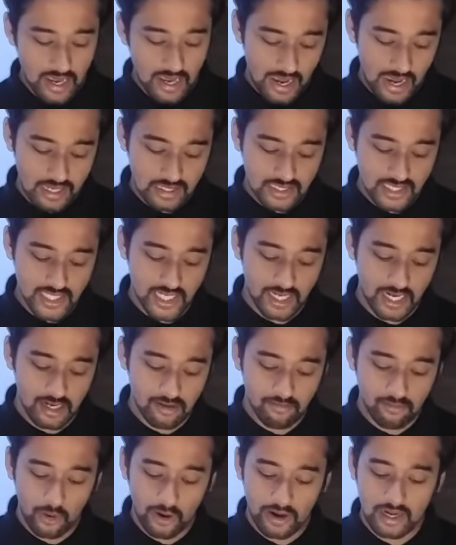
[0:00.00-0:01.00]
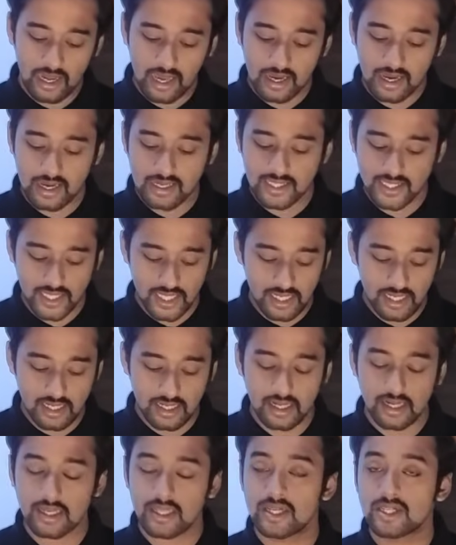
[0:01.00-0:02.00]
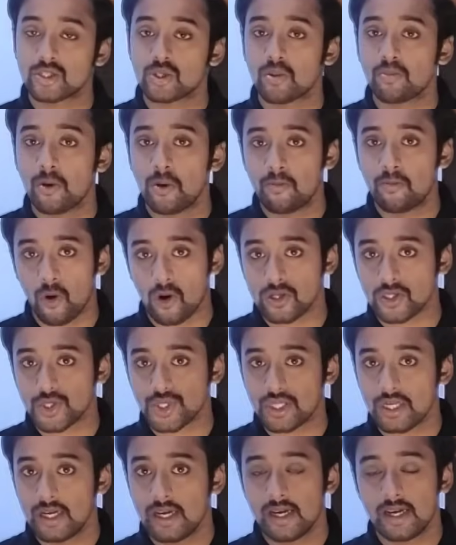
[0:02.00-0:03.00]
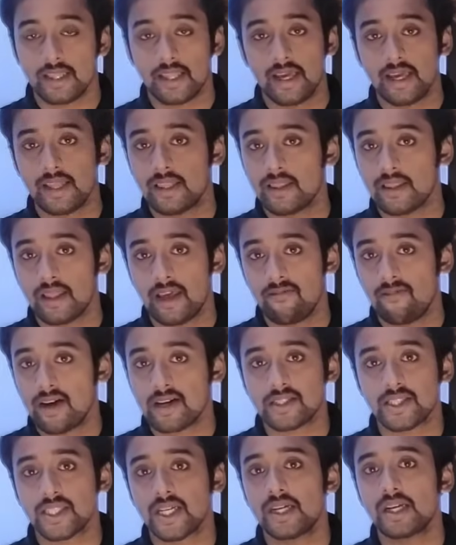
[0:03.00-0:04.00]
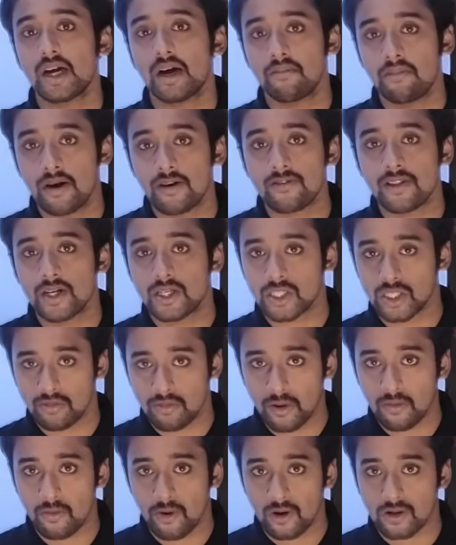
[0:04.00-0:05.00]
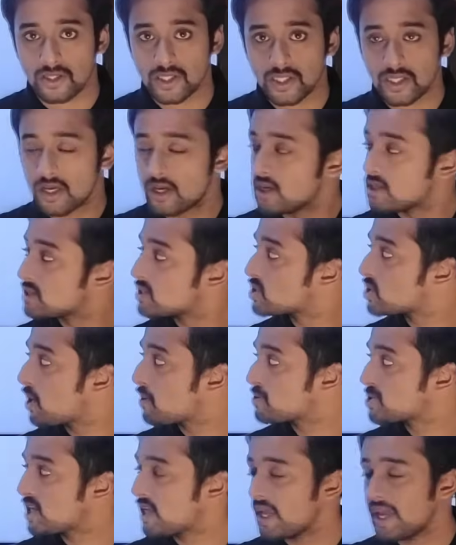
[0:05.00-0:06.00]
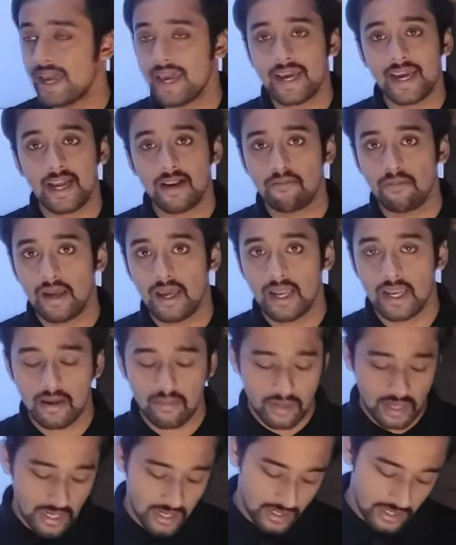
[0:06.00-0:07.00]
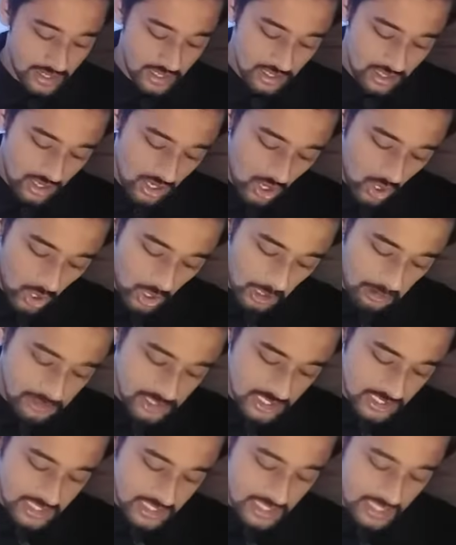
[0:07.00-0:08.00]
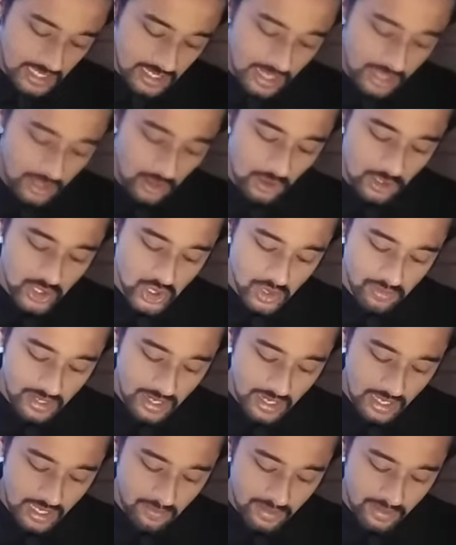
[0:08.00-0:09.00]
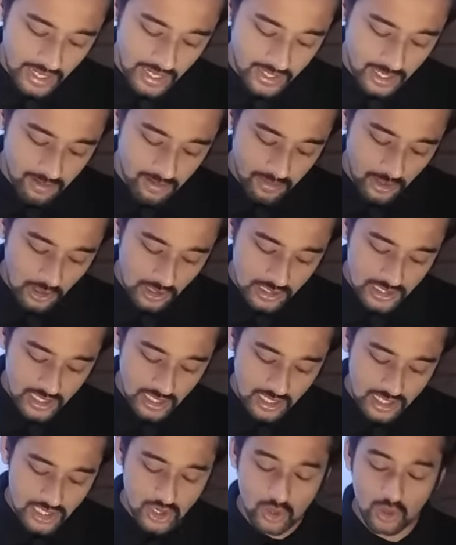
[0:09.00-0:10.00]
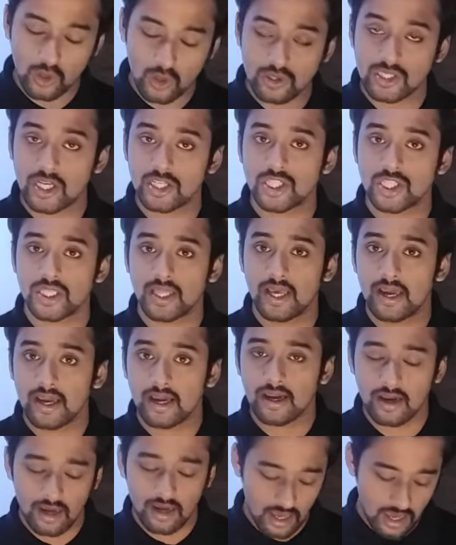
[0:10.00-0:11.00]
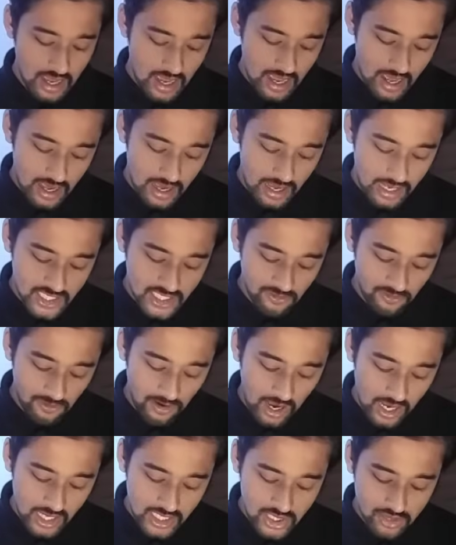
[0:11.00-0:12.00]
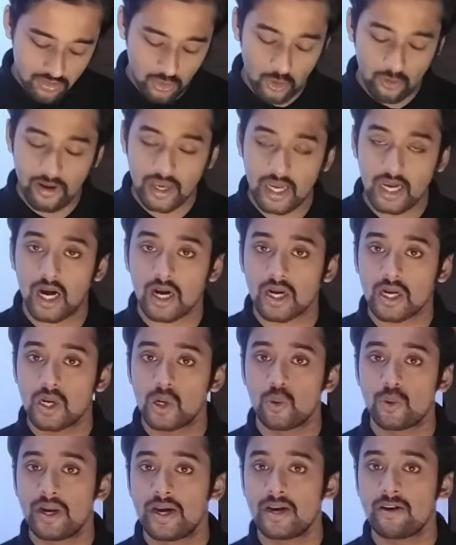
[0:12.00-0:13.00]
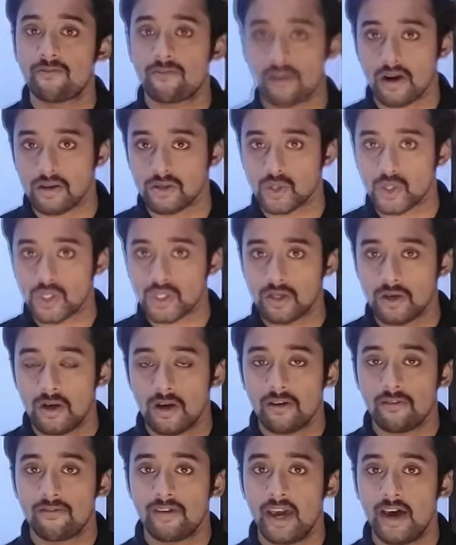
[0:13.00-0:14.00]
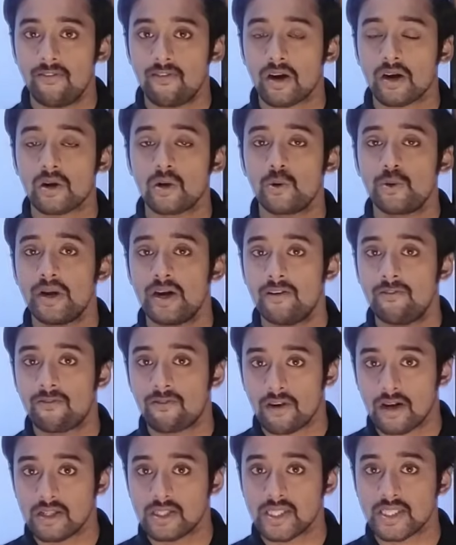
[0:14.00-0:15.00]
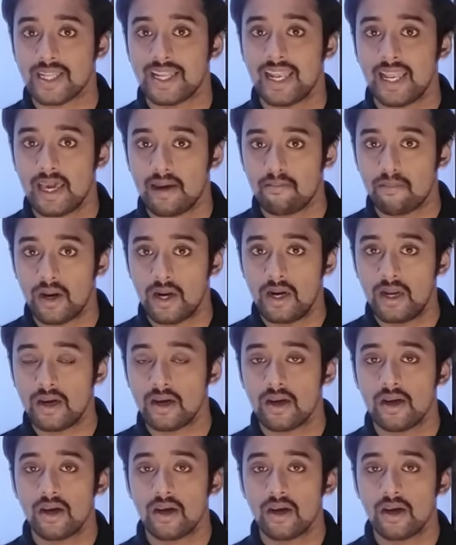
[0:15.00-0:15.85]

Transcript: And second point, like I said, the tropopause. They never extend above the tropopause. So option A can be eliminated. Option C can also be eliminated because there is no such thing as fast moving occluded fronts. We have occluded fronts labeled